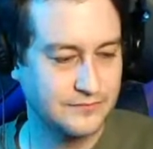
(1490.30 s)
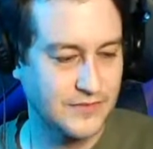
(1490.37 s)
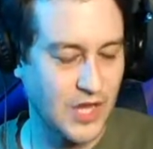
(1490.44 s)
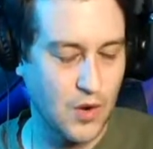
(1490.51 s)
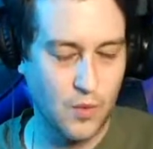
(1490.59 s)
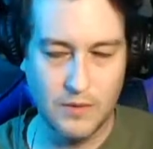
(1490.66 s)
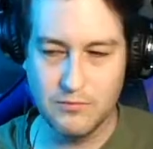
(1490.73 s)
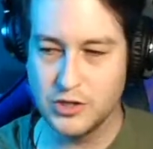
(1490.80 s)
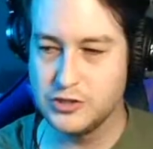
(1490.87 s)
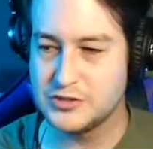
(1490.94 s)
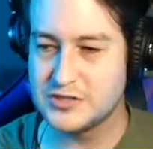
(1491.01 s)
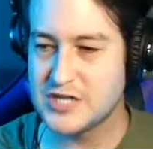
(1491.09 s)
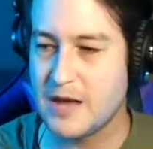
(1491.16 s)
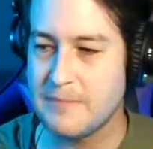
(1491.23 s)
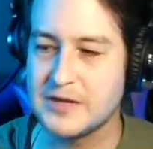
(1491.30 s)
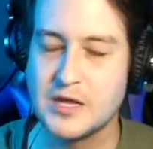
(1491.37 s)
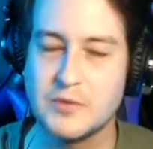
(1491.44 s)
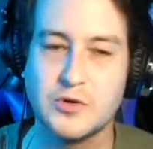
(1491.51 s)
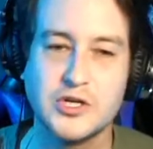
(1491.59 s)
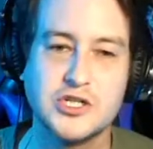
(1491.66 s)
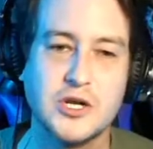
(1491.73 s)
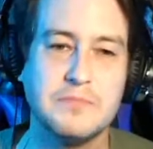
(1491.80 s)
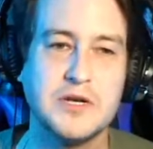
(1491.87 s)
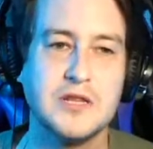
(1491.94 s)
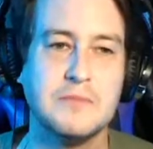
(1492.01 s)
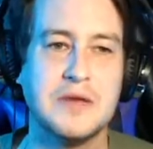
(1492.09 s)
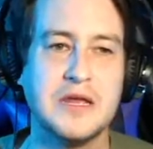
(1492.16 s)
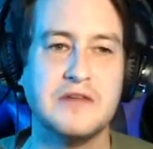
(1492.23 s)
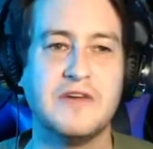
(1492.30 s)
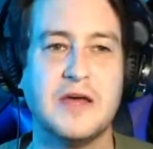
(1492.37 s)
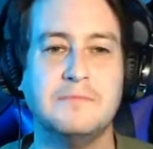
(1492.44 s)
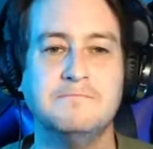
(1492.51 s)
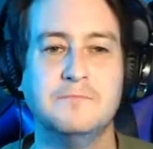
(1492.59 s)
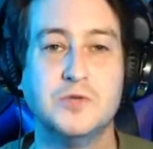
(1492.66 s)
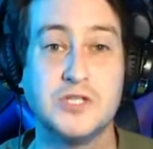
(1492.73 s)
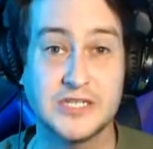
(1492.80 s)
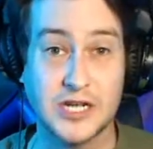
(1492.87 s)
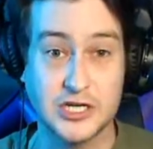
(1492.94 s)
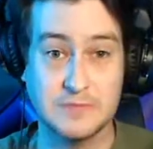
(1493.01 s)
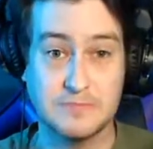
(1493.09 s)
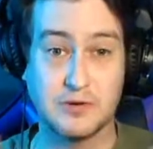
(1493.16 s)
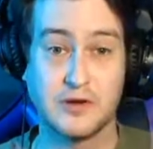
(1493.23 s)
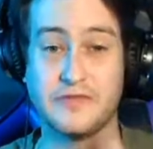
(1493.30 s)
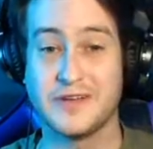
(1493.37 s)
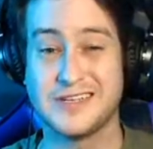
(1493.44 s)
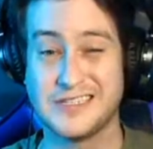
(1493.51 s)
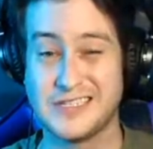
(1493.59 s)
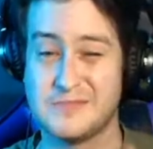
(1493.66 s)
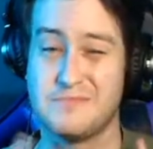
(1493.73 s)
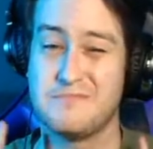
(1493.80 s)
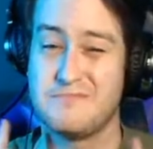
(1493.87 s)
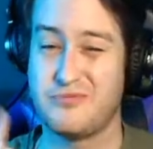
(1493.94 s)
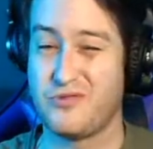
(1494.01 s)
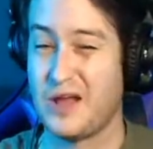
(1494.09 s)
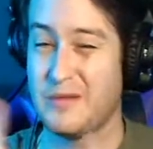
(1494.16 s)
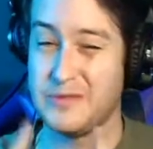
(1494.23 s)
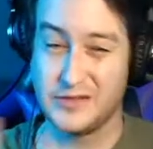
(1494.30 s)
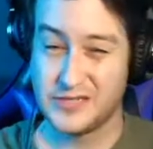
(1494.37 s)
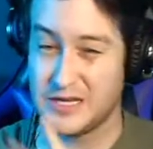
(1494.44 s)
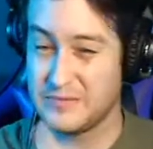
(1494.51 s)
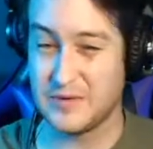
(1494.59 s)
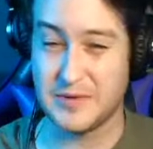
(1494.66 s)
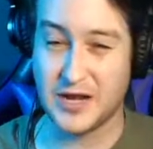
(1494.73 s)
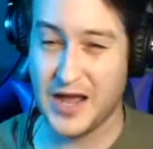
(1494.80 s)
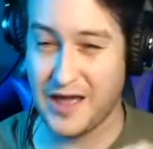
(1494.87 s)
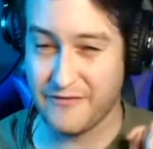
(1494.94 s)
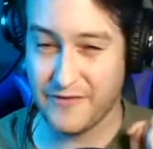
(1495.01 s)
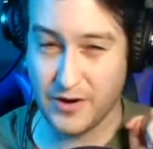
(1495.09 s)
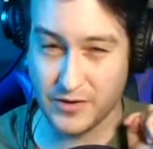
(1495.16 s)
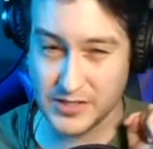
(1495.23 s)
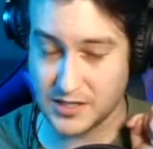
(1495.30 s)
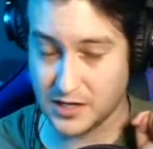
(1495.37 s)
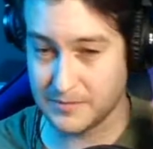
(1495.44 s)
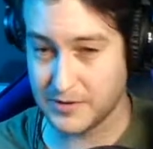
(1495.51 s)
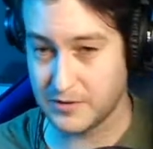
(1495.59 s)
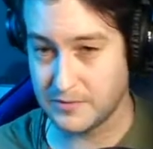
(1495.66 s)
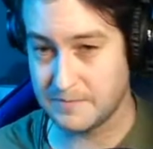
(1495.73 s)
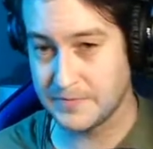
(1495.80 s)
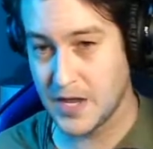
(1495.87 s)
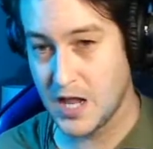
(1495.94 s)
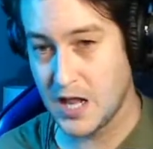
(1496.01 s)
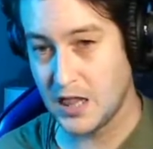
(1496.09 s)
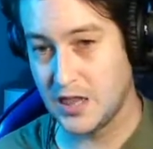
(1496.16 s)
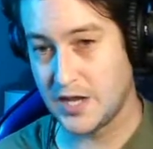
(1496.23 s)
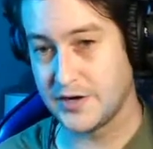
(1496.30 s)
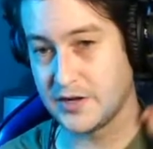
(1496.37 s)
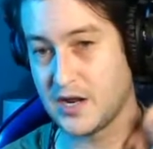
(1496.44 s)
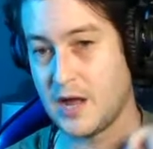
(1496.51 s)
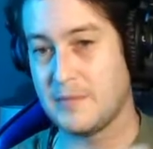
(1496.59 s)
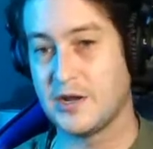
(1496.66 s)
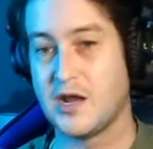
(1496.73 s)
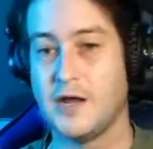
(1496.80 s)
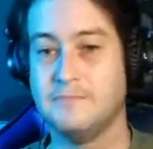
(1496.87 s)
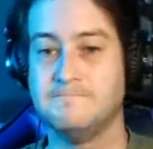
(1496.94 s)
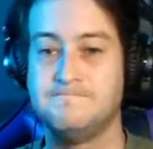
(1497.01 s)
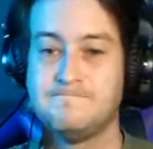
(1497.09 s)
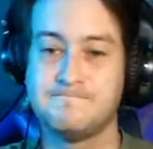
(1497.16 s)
One more news topic, and then we're going to jump into the main event, which is actually perfect because it probably will take me about a half hour to talk about London Comic Con.